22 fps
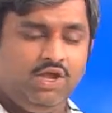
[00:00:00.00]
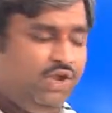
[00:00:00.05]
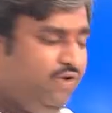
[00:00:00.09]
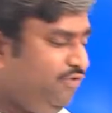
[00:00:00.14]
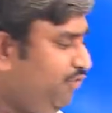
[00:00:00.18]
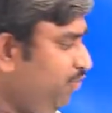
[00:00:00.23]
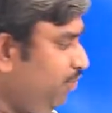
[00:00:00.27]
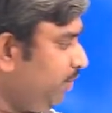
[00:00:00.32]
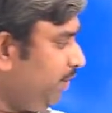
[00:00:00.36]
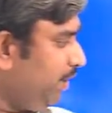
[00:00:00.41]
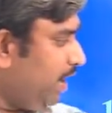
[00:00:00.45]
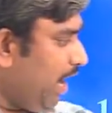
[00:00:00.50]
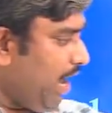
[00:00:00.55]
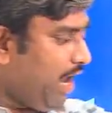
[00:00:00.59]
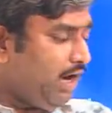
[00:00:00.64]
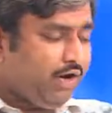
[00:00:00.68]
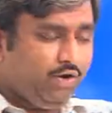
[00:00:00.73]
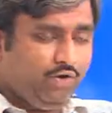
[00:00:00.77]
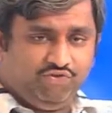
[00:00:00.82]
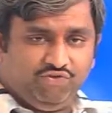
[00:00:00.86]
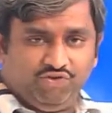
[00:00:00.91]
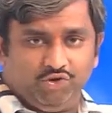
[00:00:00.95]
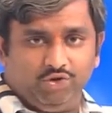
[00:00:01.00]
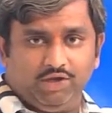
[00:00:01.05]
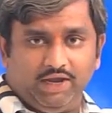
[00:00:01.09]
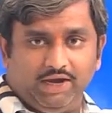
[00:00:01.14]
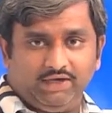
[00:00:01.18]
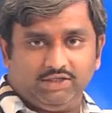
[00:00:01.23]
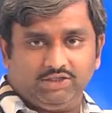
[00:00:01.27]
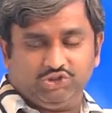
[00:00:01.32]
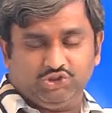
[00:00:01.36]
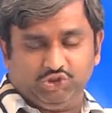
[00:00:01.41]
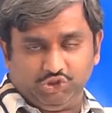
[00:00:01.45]
If you get if you
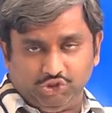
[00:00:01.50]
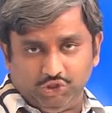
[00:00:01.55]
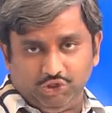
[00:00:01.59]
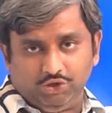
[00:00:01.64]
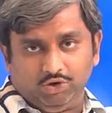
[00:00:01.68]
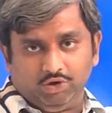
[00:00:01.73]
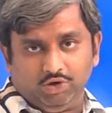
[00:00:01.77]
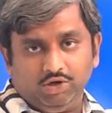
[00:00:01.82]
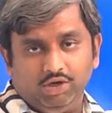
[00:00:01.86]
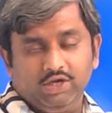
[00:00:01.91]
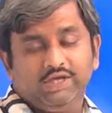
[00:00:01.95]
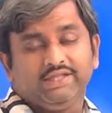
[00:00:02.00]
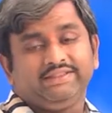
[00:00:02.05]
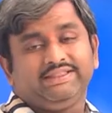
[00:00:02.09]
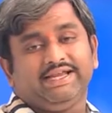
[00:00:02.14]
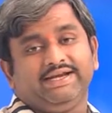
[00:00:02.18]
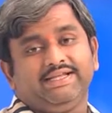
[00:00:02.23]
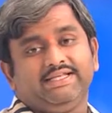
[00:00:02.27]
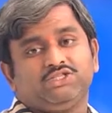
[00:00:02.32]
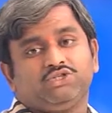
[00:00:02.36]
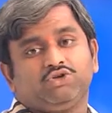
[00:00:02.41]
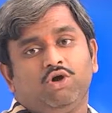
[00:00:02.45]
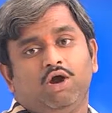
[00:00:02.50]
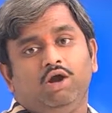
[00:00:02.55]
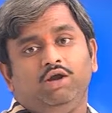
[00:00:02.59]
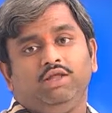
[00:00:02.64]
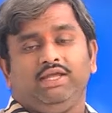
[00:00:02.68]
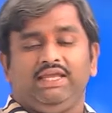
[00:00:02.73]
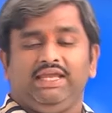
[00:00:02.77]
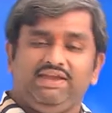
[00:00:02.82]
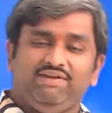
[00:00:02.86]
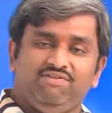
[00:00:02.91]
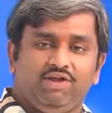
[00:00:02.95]
get zero, that is
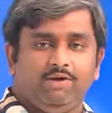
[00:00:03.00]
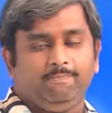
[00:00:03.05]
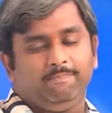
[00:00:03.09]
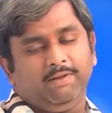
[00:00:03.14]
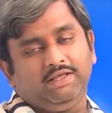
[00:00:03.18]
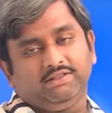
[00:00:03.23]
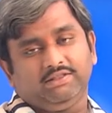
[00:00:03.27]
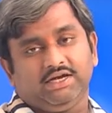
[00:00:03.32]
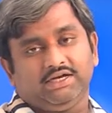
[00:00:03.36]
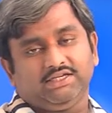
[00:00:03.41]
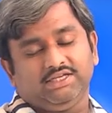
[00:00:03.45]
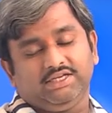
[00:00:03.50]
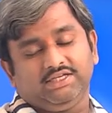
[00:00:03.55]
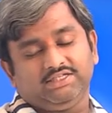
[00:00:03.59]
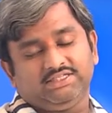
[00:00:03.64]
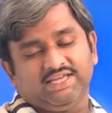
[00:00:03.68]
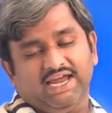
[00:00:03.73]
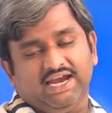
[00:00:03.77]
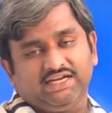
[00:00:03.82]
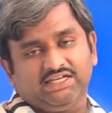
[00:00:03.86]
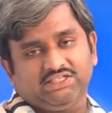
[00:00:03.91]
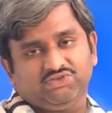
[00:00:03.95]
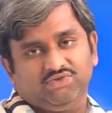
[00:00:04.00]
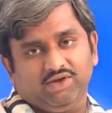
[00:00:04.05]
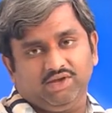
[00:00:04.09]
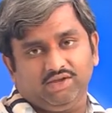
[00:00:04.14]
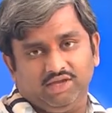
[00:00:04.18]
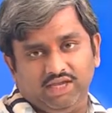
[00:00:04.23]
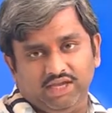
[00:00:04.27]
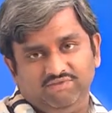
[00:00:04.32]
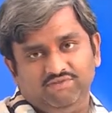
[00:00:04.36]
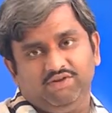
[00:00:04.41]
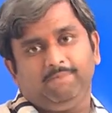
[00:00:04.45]
called even. That is
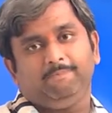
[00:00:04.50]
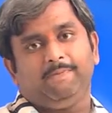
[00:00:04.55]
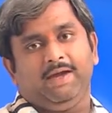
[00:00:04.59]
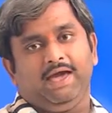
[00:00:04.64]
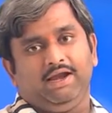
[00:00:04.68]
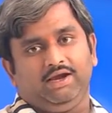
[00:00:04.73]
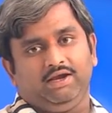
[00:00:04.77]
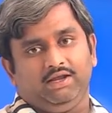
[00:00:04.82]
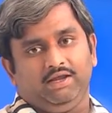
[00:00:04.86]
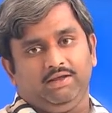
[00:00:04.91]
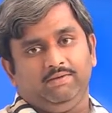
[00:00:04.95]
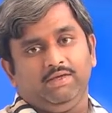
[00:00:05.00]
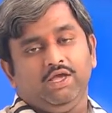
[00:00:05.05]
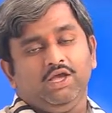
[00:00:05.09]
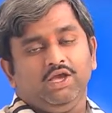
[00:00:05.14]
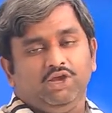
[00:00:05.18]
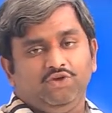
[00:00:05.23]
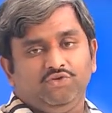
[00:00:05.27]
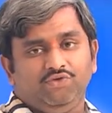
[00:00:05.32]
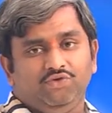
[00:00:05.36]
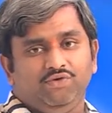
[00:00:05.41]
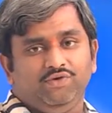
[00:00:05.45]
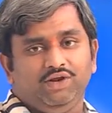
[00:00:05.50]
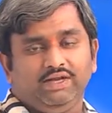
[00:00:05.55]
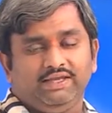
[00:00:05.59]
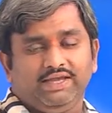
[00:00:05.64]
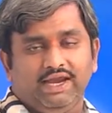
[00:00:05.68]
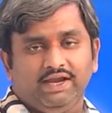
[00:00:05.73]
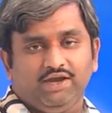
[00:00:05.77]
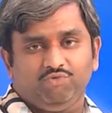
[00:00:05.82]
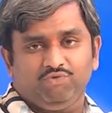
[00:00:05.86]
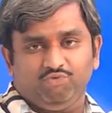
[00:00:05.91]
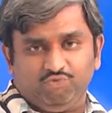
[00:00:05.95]
satisfying even parity. If you will
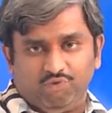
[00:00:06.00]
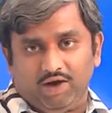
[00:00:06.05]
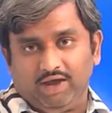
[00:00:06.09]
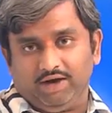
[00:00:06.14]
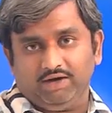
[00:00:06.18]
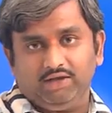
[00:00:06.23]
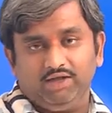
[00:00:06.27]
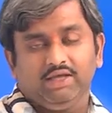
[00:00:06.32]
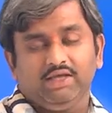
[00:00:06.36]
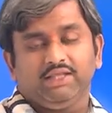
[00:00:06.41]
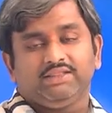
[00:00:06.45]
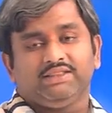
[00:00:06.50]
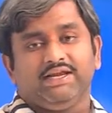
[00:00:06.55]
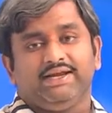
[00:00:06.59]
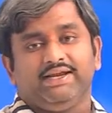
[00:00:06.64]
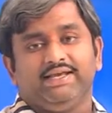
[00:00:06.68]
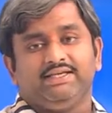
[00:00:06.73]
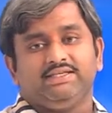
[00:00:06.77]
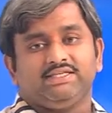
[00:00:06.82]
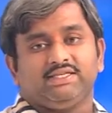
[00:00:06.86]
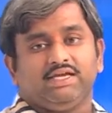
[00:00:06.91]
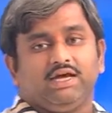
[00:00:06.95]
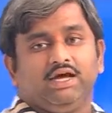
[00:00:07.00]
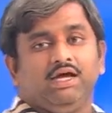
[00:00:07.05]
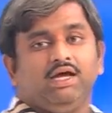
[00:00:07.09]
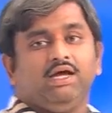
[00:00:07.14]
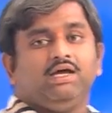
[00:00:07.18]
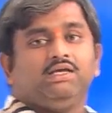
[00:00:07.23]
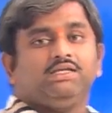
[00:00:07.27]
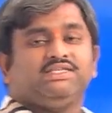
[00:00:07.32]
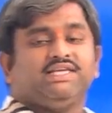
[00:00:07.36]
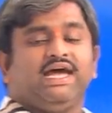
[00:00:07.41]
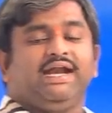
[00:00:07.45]
get one, that is
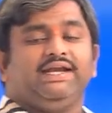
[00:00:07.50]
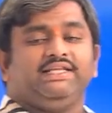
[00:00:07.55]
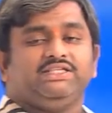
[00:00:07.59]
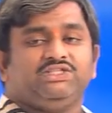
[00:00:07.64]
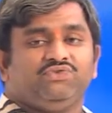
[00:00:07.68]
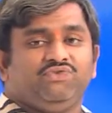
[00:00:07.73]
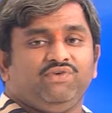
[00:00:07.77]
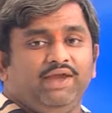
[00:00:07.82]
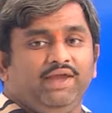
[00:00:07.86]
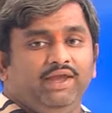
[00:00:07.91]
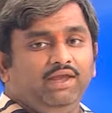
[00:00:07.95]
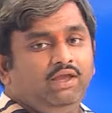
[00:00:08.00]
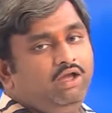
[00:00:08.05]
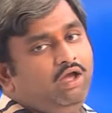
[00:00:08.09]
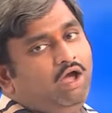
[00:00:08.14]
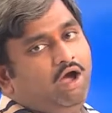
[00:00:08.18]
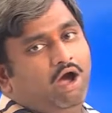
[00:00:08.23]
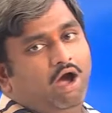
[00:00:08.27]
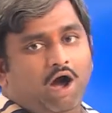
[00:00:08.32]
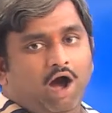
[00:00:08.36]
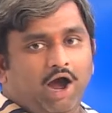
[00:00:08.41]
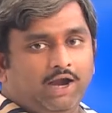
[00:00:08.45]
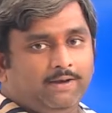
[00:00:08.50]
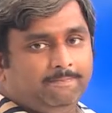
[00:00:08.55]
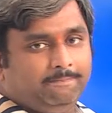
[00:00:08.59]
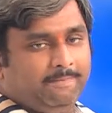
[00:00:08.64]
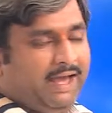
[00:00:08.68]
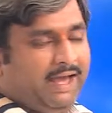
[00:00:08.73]
uh, satisfying odd